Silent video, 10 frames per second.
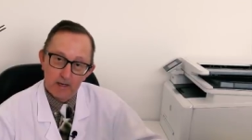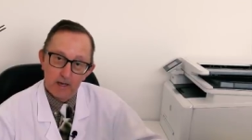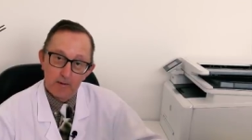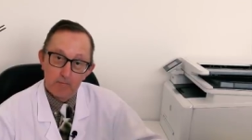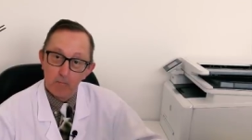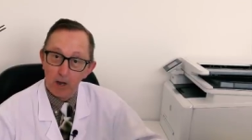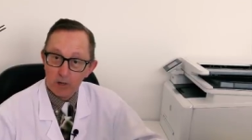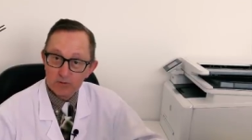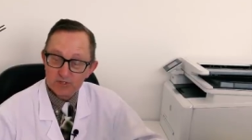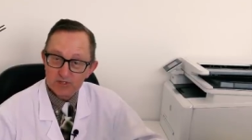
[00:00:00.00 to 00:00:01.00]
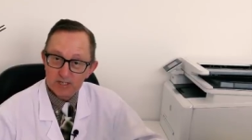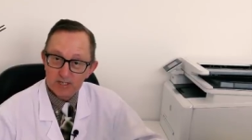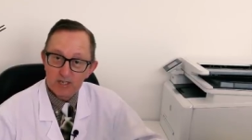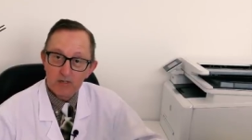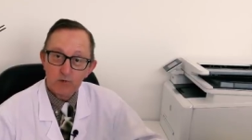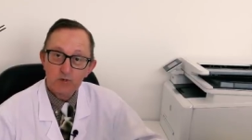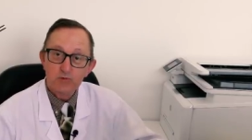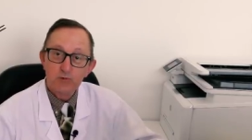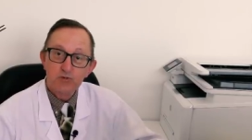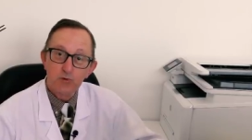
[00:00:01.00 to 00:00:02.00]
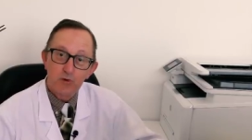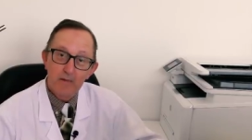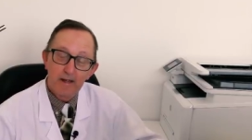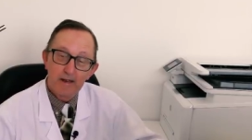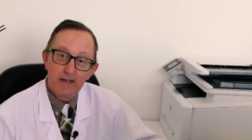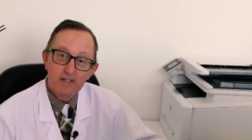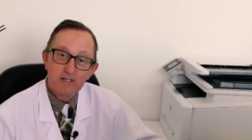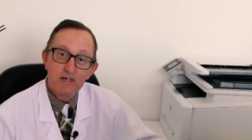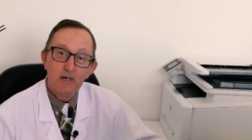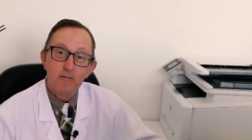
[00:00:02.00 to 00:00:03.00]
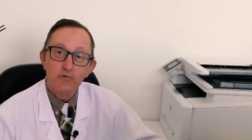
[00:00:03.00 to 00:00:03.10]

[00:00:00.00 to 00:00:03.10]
My own study, which we'll talk about later,